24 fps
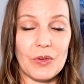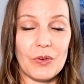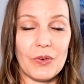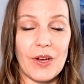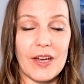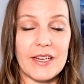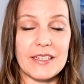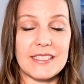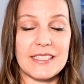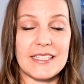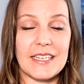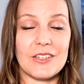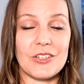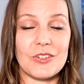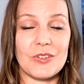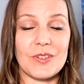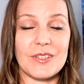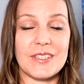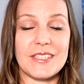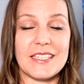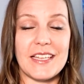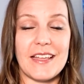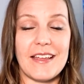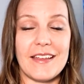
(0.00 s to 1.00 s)
great central
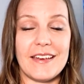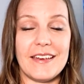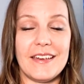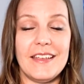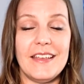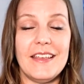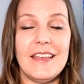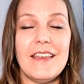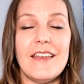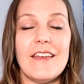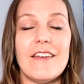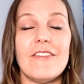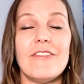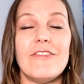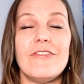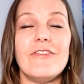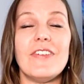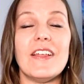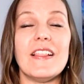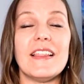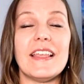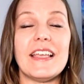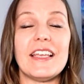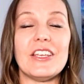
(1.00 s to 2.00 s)
sun,
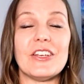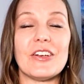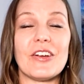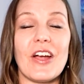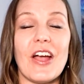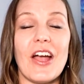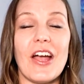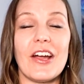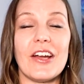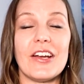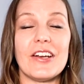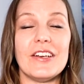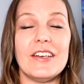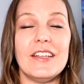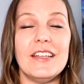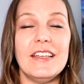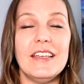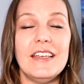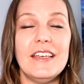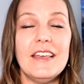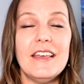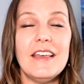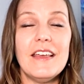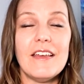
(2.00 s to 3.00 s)
filling your heart,
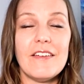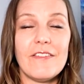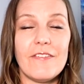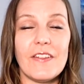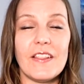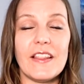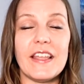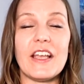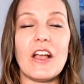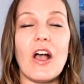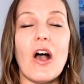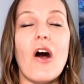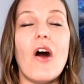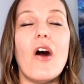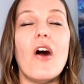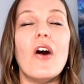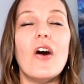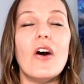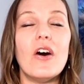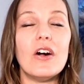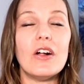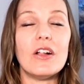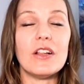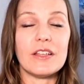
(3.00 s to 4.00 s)
filling
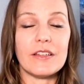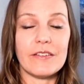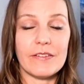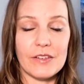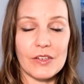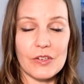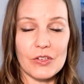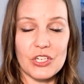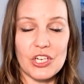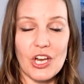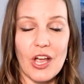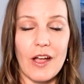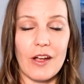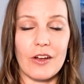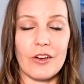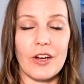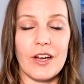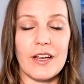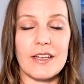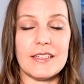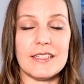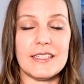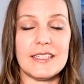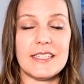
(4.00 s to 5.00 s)
all of your
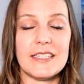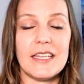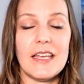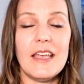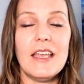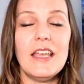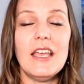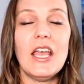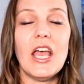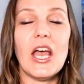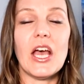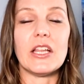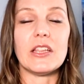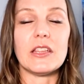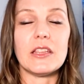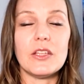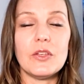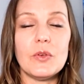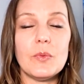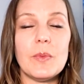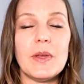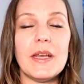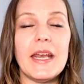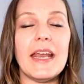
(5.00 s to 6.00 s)
chakras,
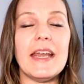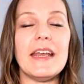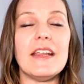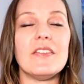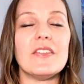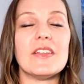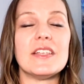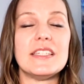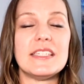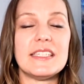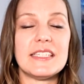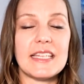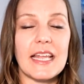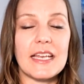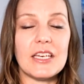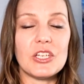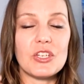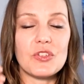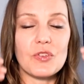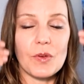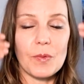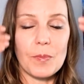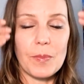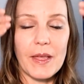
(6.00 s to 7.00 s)
illuminating the
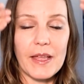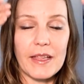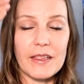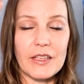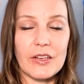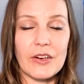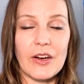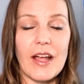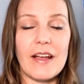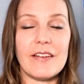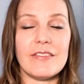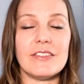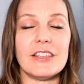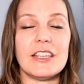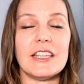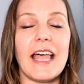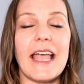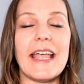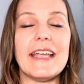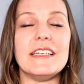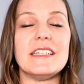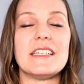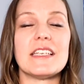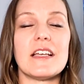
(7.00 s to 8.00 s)
central pillar of
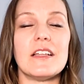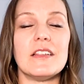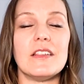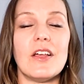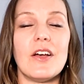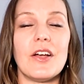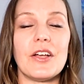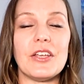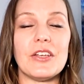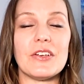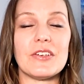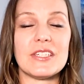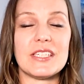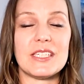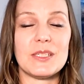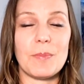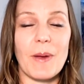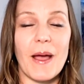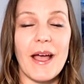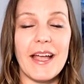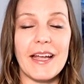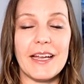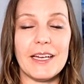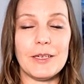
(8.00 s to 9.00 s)
light along your
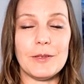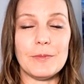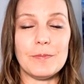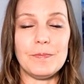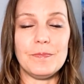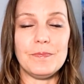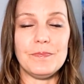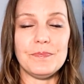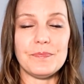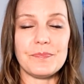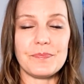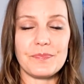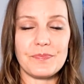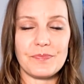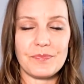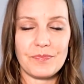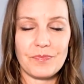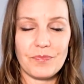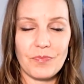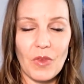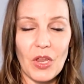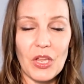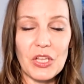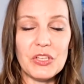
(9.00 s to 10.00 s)
spine.
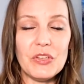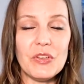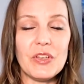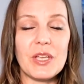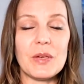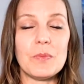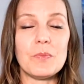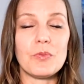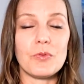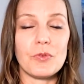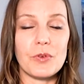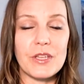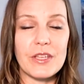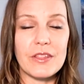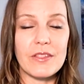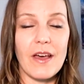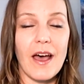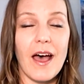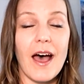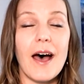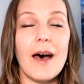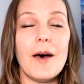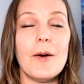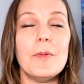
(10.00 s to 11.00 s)
You can breathe
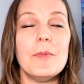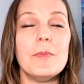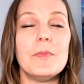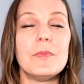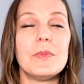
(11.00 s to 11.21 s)
up